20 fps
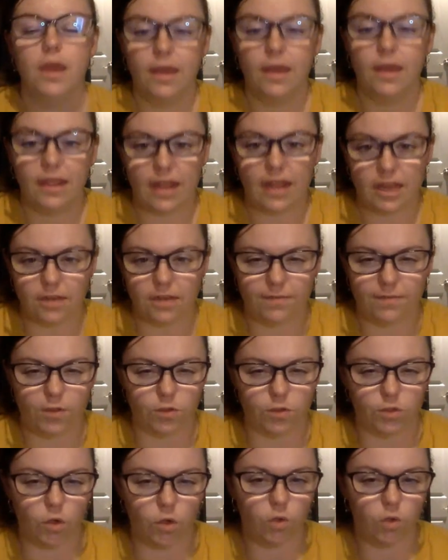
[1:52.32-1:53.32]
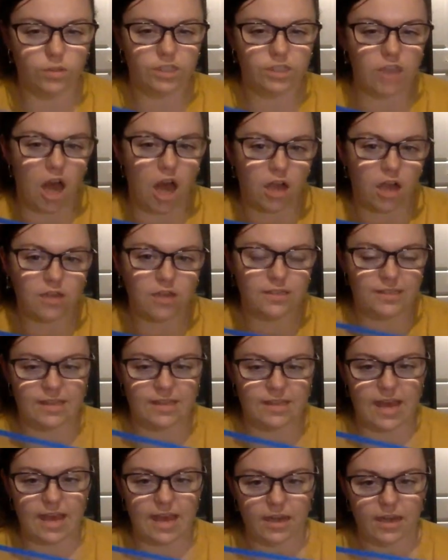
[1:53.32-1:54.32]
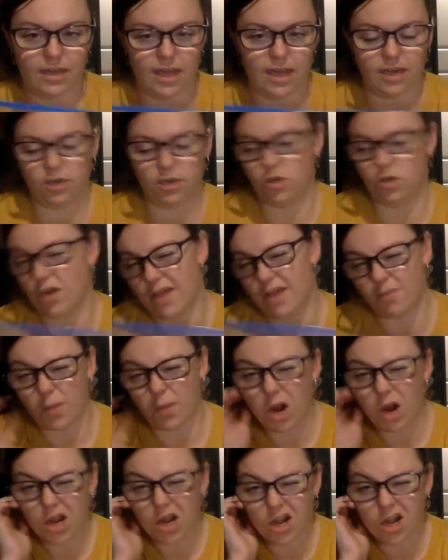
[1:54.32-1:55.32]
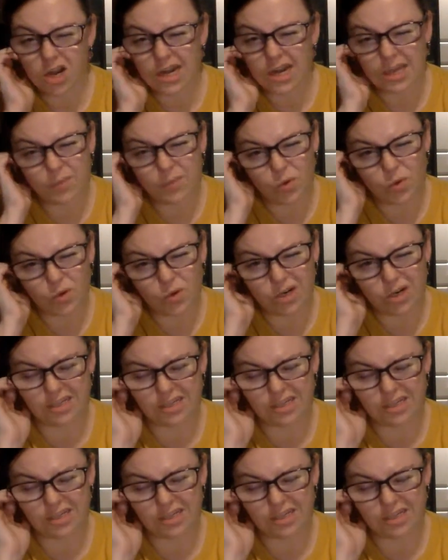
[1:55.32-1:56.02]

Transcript: kind of those old socks that kind of don't have a partner anymore,